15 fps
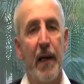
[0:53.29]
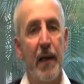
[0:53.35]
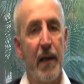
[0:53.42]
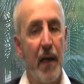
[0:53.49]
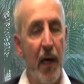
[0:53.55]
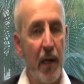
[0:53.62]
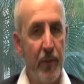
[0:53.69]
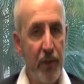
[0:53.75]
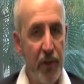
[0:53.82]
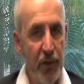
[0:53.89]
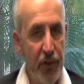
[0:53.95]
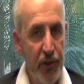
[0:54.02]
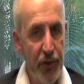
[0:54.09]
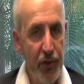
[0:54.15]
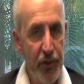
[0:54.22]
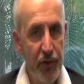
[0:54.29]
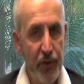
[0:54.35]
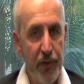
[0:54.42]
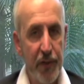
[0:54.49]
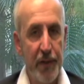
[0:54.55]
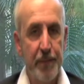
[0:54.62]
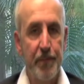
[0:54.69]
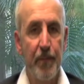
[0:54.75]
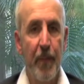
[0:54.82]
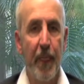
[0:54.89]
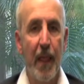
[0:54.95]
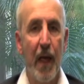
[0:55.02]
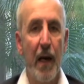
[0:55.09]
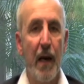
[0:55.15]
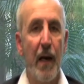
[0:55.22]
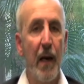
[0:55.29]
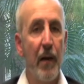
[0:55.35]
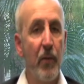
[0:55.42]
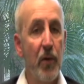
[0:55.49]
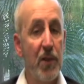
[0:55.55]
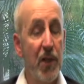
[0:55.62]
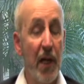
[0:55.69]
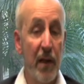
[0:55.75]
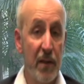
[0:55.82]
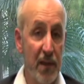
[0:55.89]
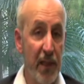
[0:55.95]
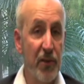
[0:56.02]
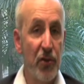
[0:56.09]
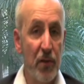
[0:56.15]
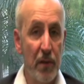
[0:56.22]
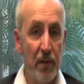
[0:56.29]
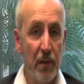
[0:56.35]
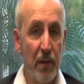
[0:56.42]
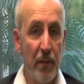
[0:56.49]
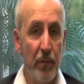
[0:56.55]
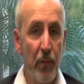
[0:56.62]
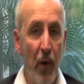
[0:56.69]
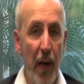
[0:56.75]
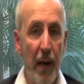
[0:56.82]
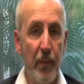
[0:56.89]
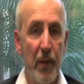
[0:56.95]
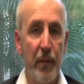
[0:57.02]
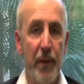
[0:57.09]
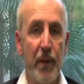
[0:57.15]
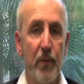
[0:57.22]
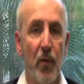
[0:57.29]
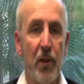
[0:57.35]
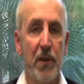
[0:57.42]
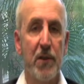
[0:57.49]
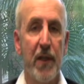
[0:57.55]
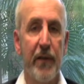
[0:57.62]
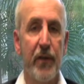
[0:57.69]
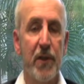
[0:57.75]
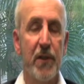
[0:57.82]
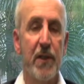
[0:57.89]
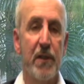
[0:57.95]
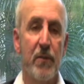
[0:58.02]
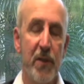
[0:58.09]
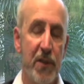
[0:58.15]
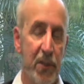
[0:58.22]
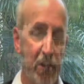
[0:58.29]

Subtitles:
garbage issues, which are a central problem in Port Jefferson, which